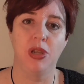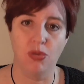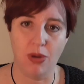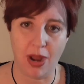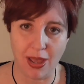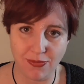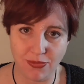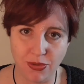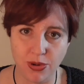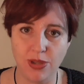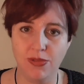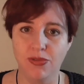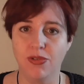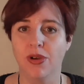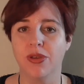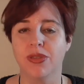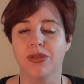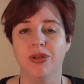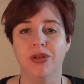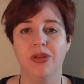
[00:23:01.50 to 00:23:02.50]
Be grateful you've
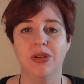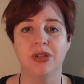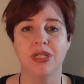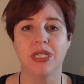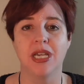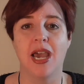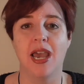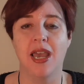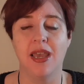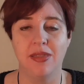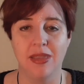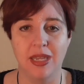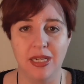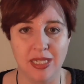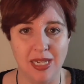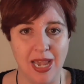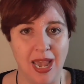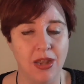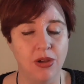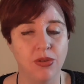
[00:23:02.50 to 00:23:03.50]
got through your day, and
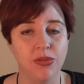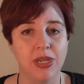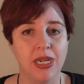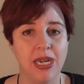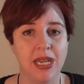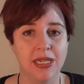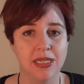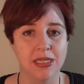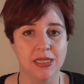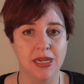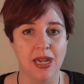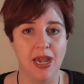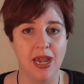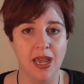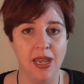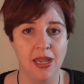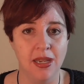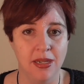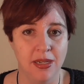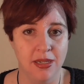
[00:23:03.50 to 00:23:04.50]
then tackle the next
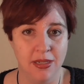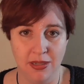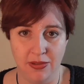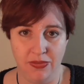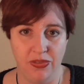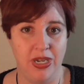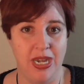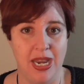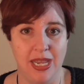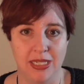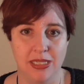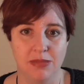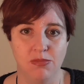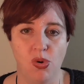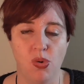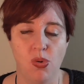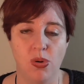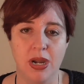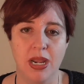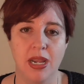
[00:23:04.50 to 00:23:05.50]
day, the next
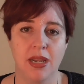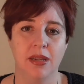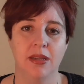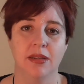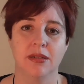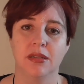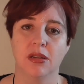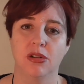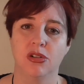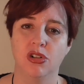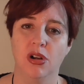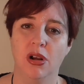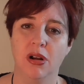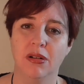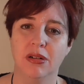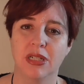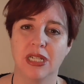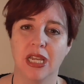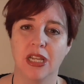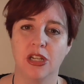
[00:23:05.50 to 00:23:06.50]
morning. So try
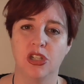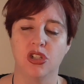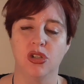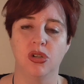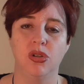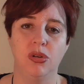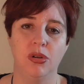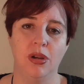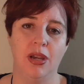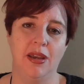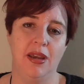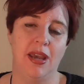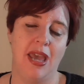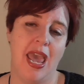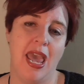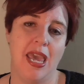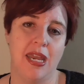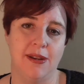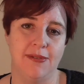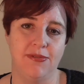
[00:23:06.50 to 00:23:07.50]
not to get too
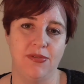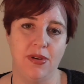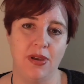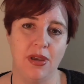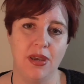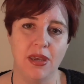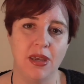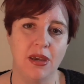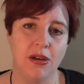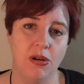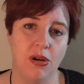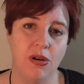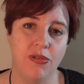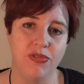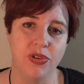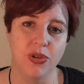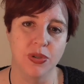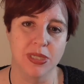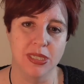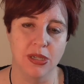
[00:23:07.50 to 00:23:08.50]
ahead
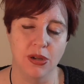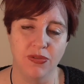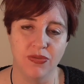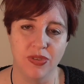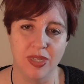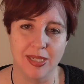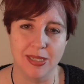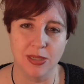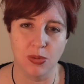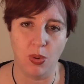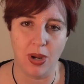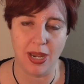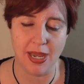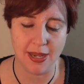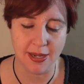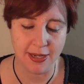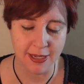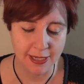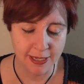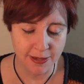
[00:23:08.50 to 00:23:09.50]
of yourself this
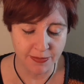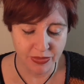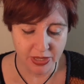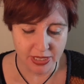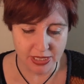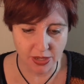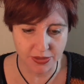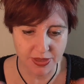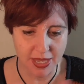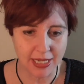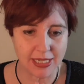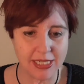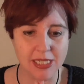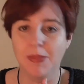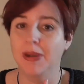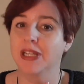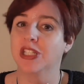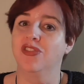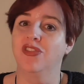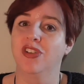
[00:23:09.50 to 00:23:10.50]
week. So thanks
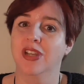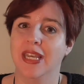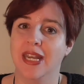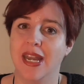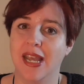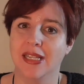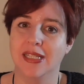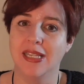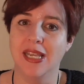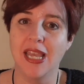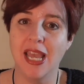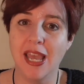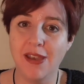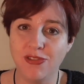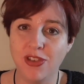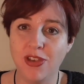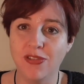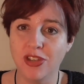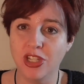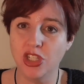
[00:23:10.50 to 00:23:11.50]
so much for connecting.
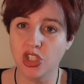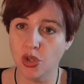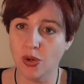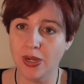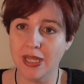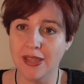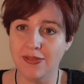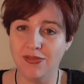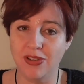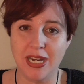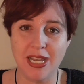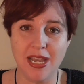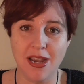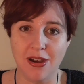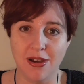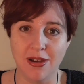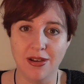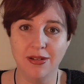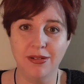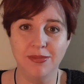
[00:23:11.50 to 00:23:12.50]
If you've enjoyed the
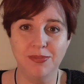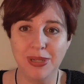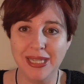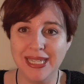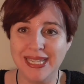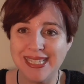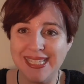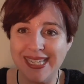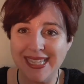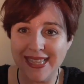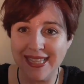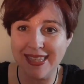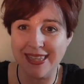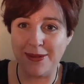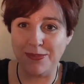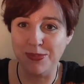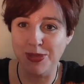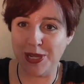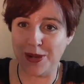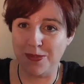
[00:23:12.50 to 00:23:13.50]
video, please hit the
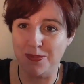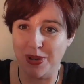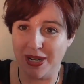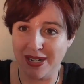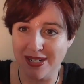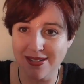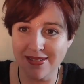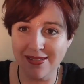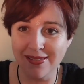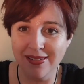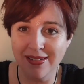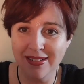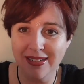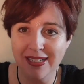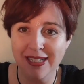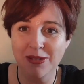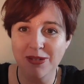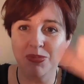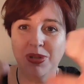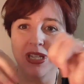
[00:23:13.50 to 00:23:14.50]
thumbs up button.
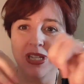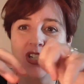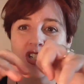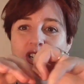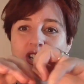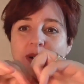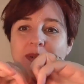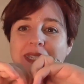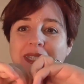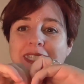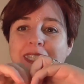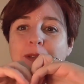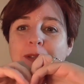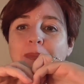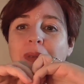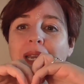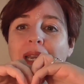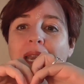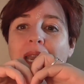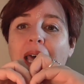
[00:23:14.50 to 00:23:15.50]
Please show us
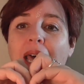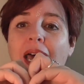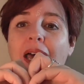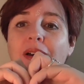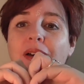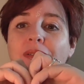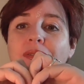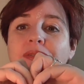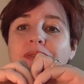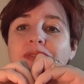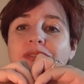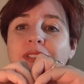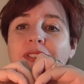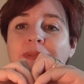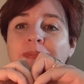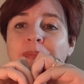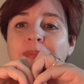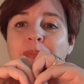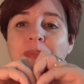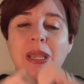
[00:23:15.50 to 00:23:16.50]
some love.